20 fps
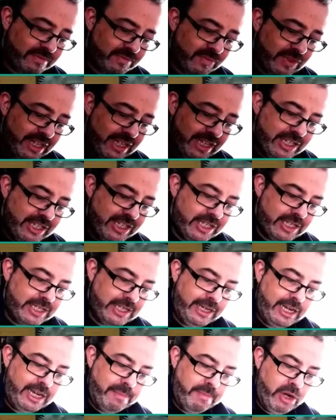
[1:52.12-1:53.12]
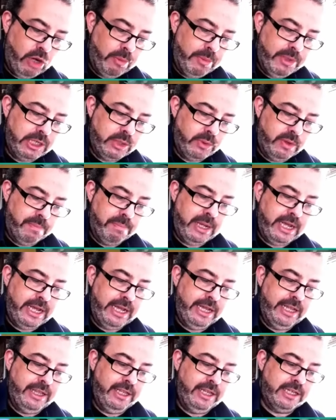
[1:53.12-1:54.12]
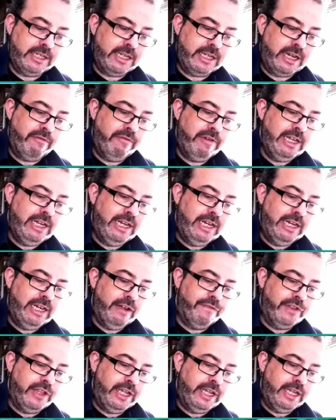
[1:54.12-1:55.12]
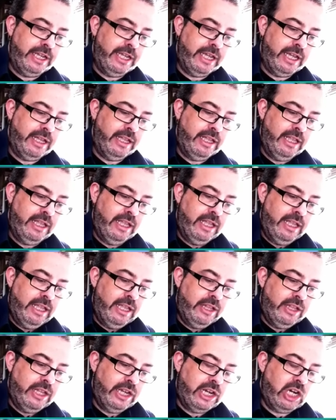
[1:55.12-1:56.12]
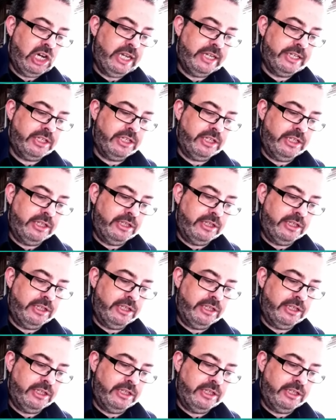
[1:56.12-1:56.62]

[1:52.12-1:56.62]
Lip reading: Let's just take a moment to admire this. I really love the clusters